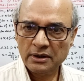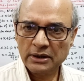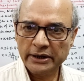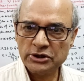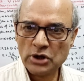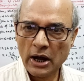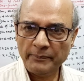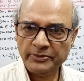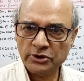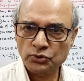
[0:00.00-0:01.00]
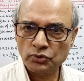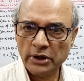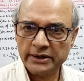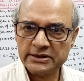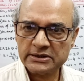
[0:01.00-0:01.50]
That is after 2,
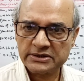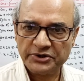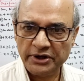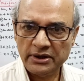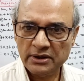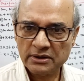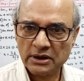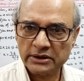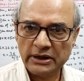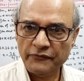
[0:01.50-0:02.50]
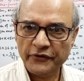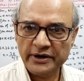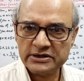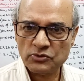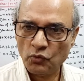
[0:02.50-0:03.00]
that is 3. The
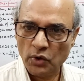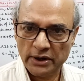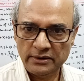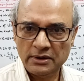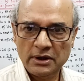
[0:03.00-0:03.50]
difference 1.